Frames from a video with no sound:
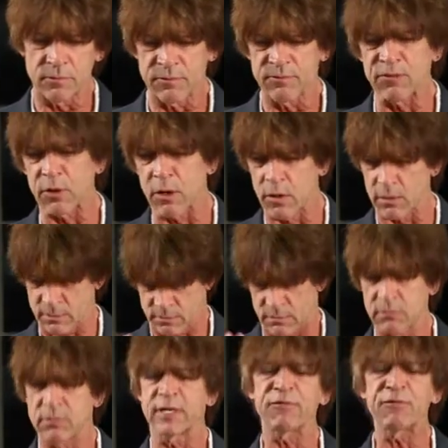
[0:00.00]
for
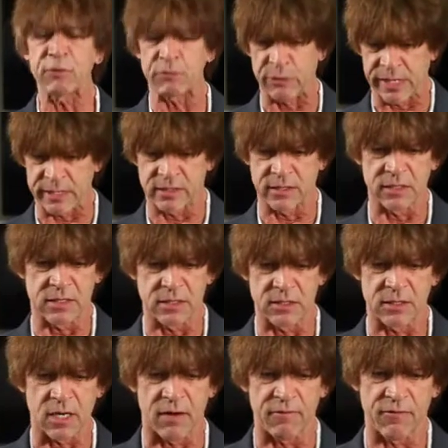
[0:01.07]
different reasons and
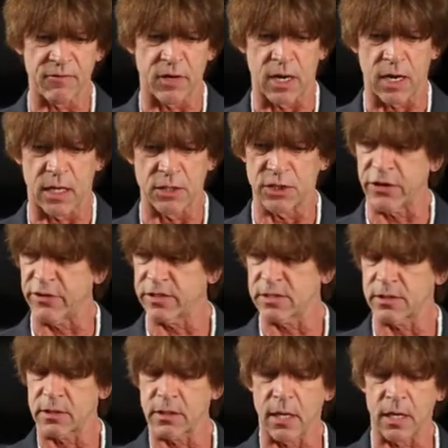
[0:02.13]
stuff.
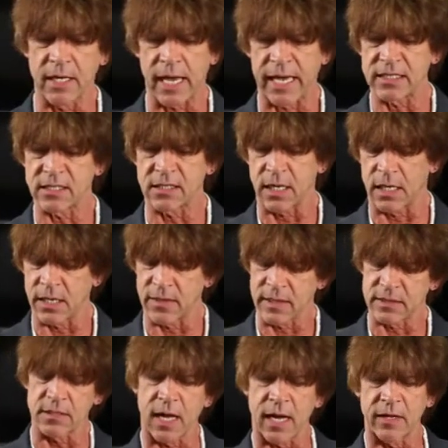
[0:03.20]
Jerry's a case study
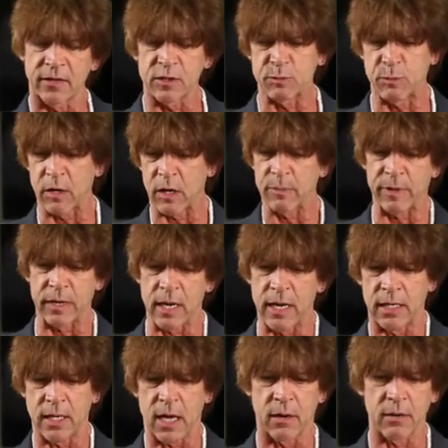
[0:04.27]
that's not in this book, but
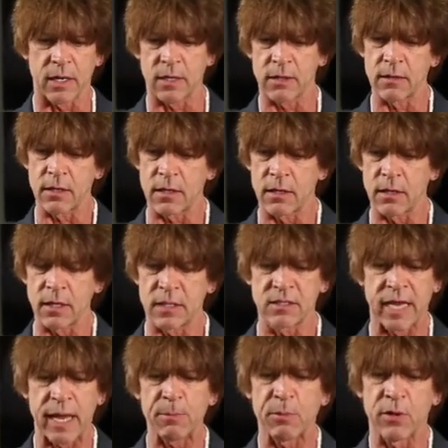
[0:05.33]
I'm going to
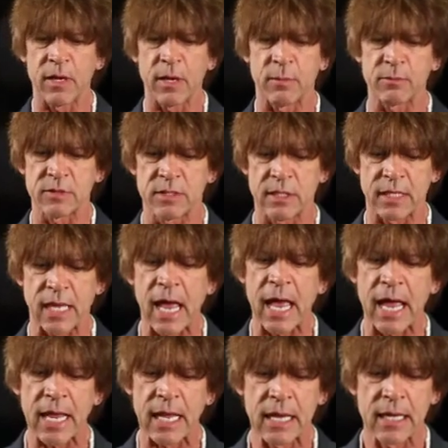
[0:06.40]
example him
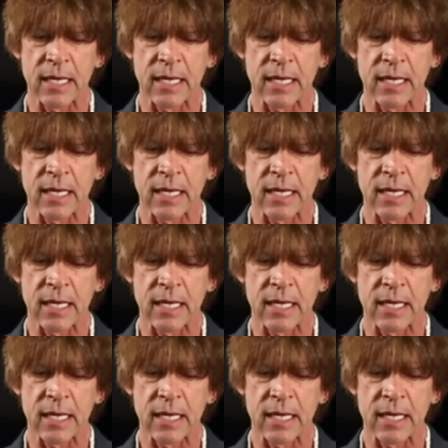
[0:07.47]
today,